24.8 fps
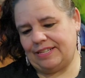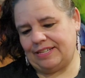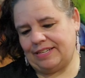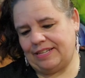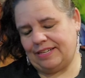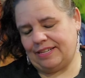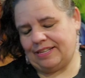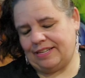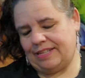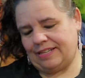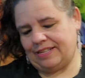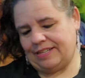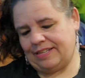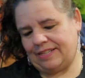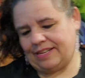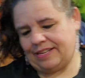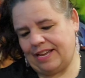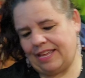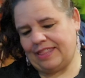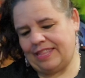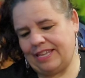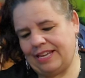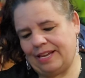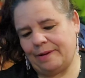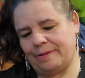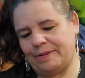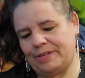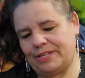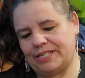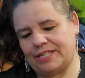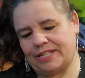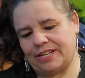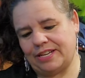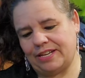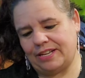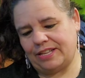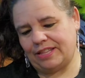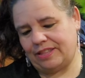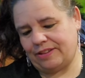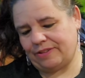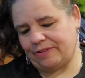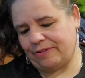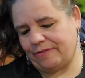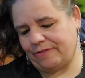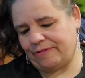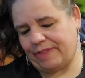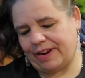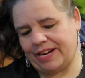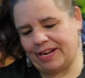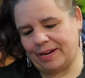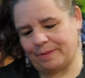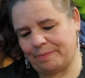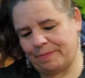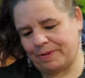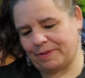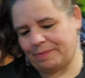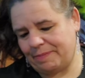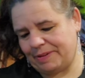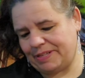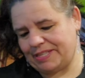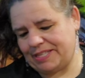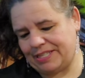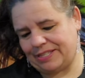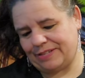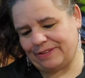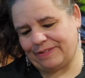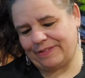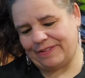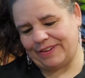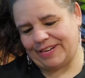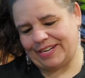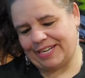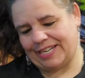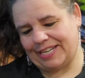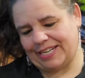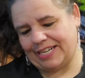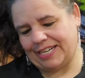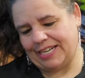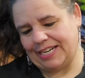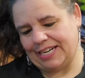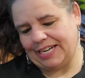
uh, I think I'm just going to throw right up on my store